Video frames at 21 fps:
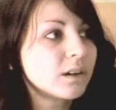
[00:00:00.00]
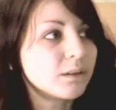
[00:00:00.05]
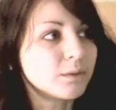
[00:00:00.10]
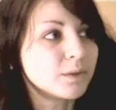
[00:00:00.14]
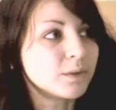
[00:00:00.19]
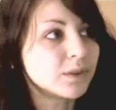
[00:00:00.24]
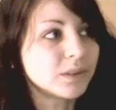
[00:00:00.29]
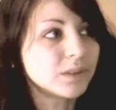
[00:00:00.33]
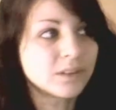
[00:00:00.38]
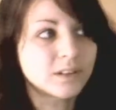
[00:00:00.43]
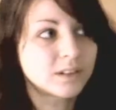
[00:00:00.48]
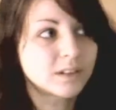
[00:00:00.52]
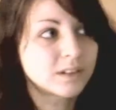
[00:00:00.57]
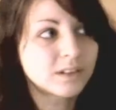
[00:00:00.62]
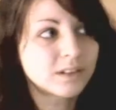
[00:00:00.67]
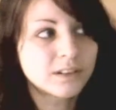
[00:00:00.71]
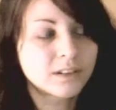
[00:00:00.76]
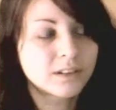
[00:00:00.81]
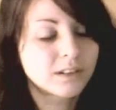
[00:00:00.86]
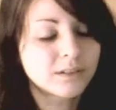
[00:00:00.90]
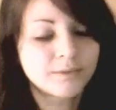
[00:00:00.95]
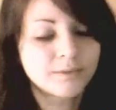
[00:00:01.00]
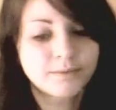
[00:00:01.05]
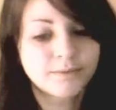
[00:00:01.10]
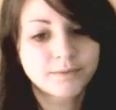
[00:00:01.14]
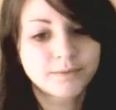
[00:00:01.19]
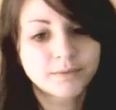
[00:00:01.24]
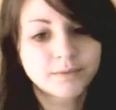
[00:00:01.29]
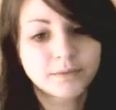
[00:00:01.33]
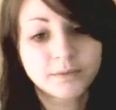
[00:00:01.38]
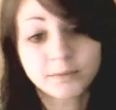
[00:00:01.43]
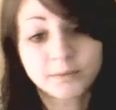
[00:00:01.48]
I'm just...
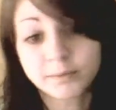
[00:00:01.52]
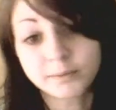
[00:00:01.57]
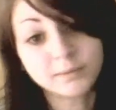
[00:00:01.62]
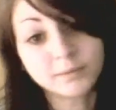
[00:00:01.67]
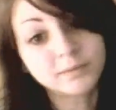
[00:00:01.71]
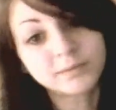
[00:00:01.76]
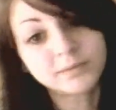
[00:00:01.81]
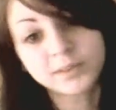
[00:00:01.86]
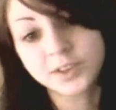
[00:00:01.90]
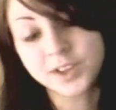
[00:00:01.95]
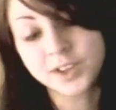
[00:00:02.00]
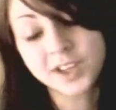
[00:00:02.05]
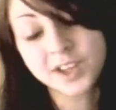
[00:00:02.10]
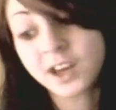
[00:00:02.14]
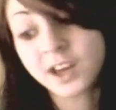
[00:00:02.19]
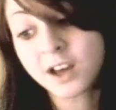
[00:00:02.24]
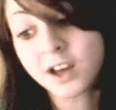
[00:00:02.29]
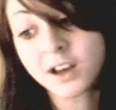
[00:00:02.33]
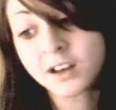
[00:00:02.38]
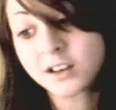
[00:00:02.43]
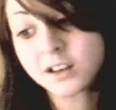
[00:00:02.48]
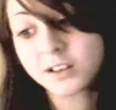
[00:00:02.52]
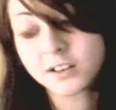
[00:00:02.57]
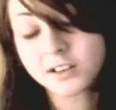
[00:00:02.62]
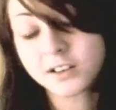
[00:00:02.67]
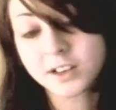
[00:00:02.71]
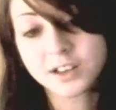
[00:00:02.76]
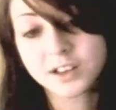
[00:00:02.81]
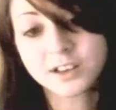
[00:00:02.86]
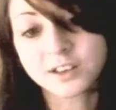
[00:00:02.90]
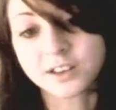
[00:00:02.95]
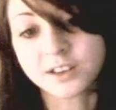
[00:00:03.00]
So yeah,
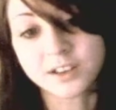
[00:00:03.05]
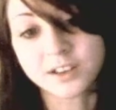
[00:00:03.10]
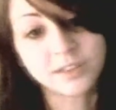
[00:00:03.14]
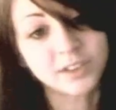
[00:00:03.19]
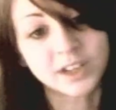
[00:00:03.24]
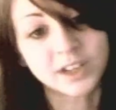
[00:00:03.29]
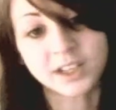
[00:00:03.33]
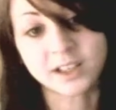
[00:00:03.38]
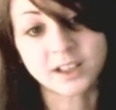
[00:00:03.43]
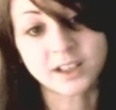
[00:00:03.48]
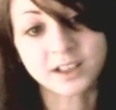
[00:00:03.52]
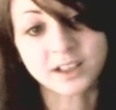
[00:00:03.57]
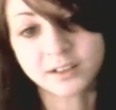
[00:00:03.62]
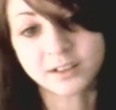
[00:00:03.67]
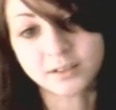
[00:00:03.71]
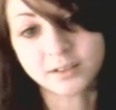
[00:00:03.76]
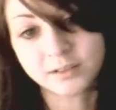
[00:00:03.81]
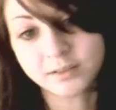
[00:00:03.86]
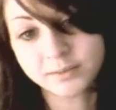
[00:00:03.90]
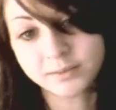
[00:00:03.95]
that's it really.